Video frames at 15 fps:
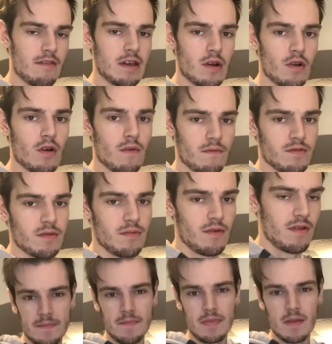uncomfortable.
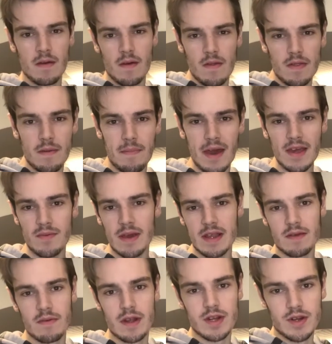The best way
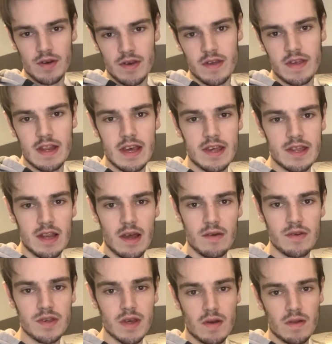to adjust to this low
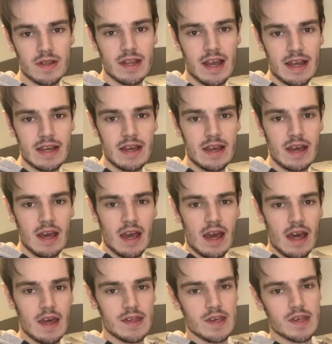salt diet
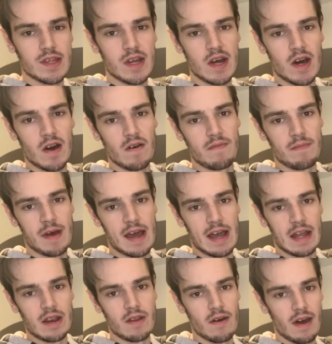is to start off
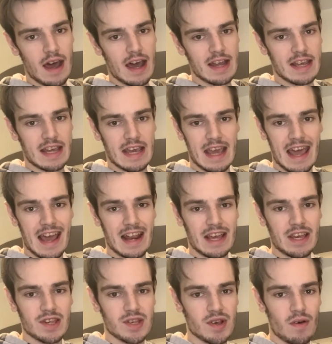by not adding
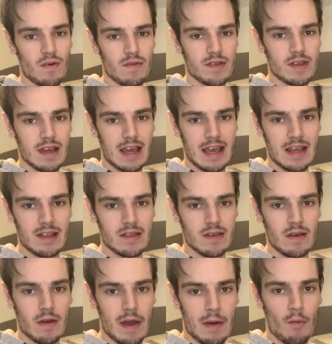any salt
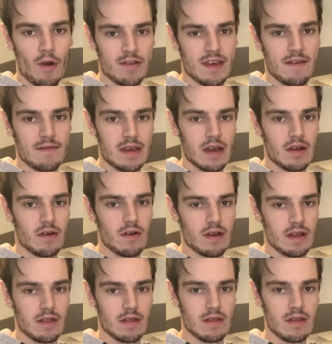into whatever you're
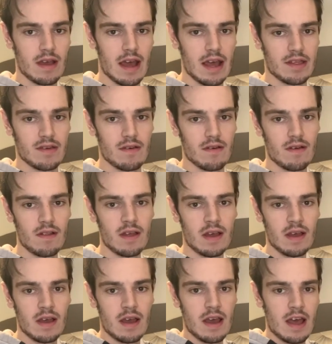cooking at all,
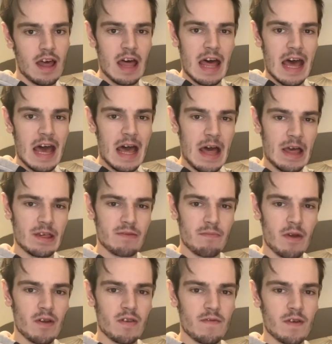as
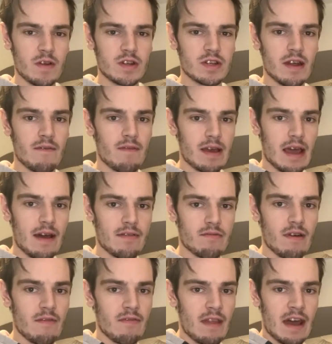most foods generally have
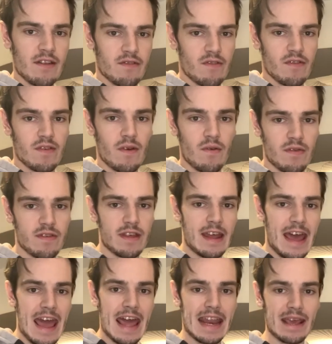to have natural salts in
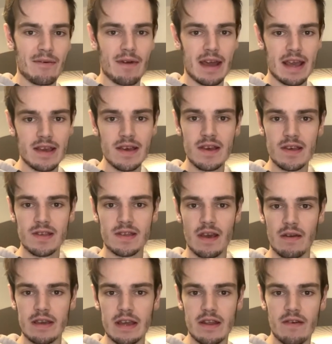it anyway, so
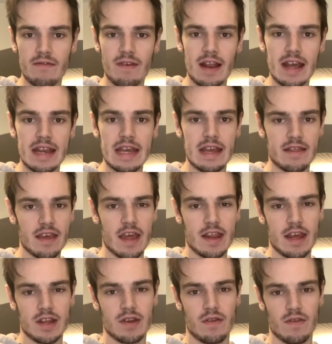you don't really need the
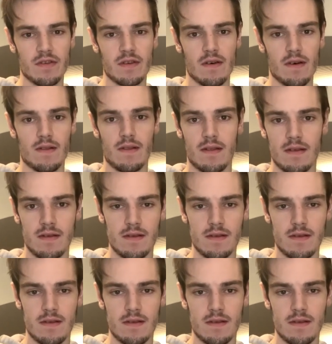additional salt.